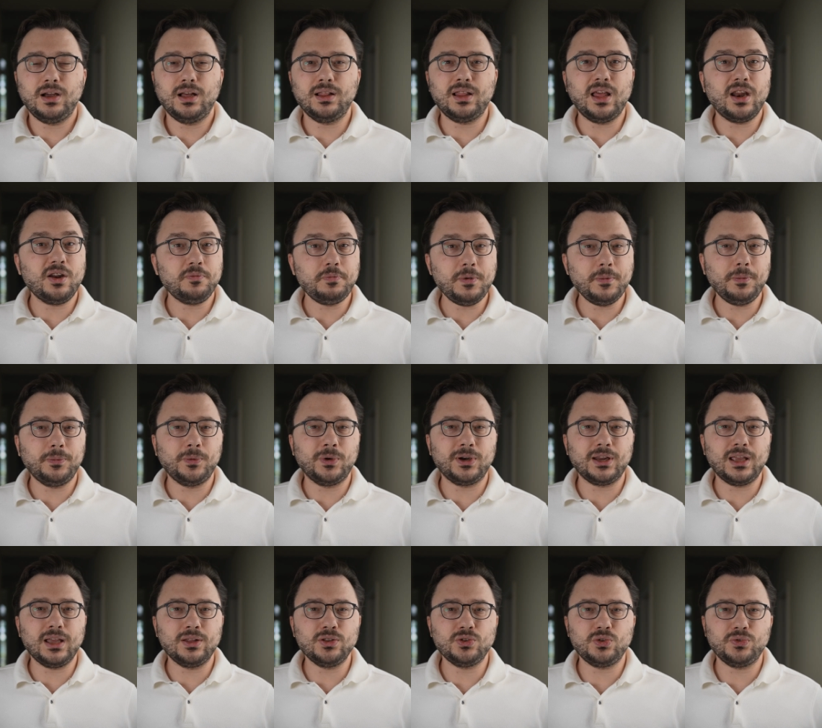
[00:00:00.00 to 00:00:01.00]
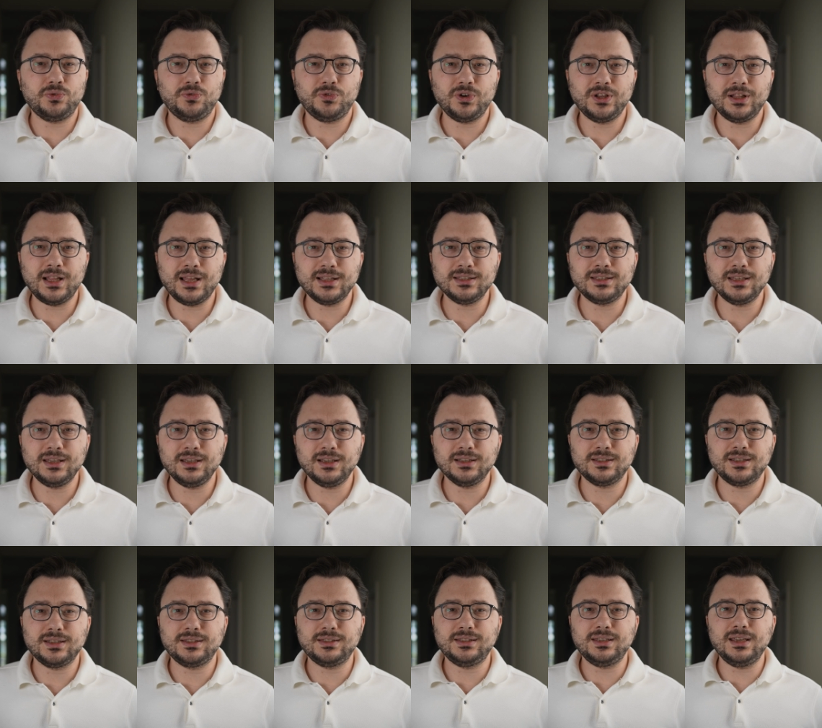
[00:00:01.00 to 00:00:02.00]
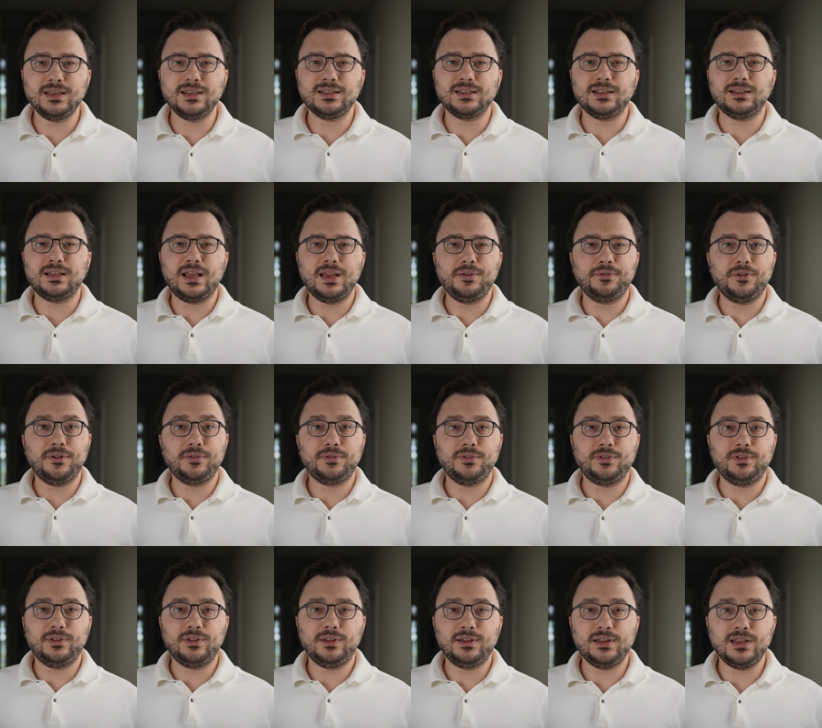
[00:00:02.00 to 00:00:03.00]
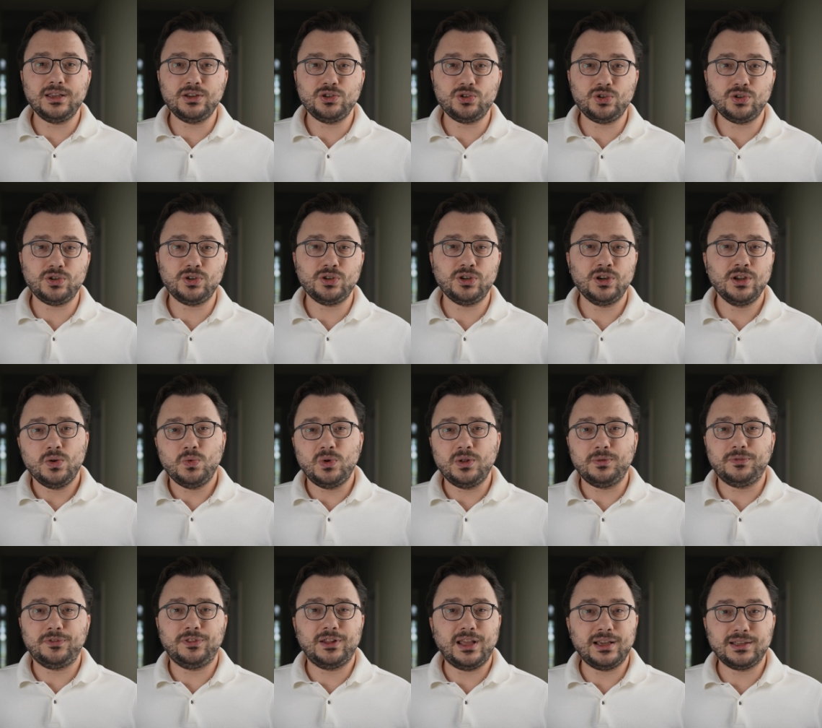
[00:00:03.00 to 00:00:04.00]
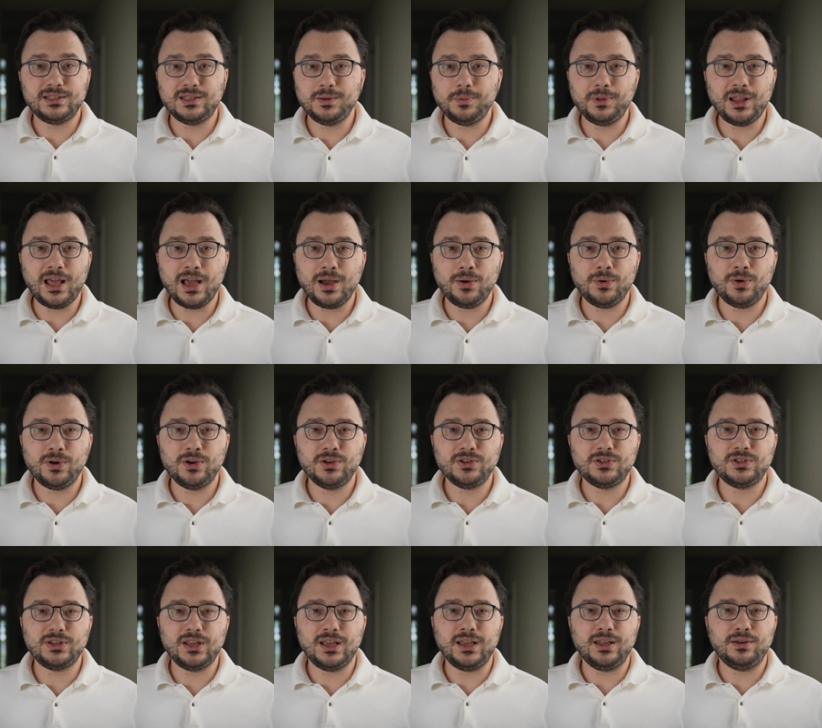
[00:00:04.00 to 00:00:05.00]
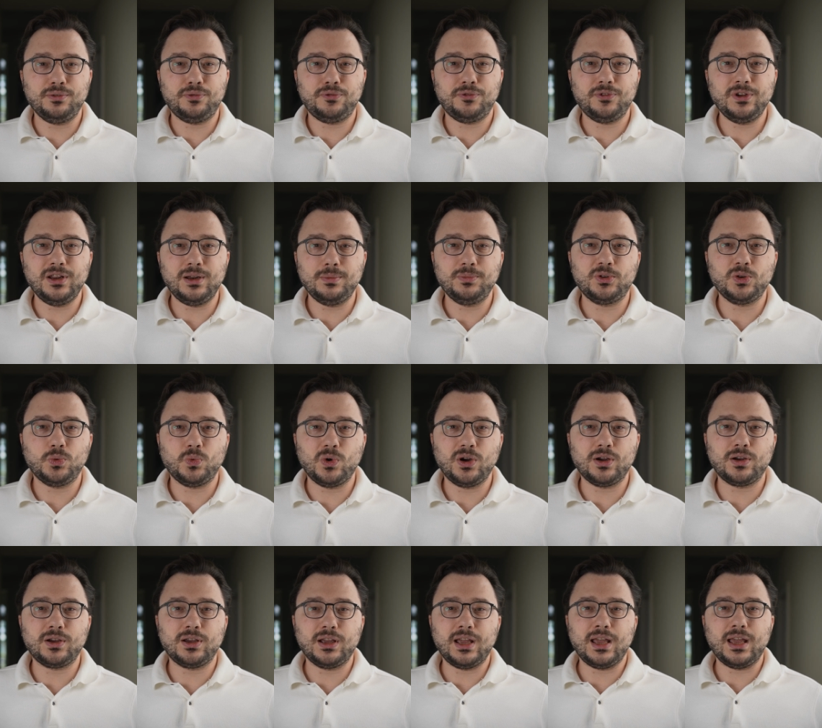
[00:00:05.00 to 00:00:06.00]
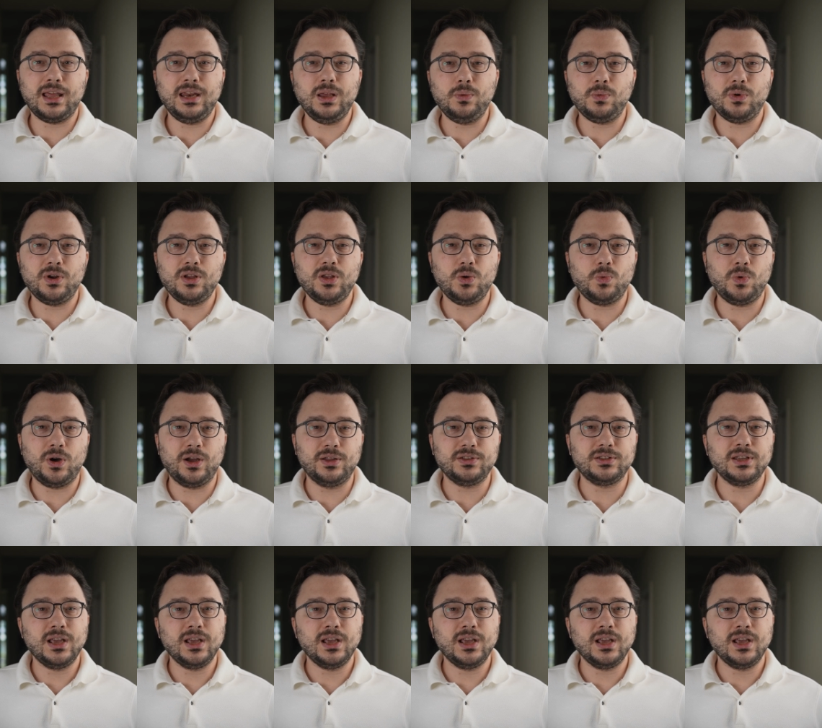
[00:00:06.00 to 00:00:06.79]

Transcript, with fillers: A lot of people want to get into freelancing because it's seen as a life of leisure with flexible hours and freedom to work anywhere you want,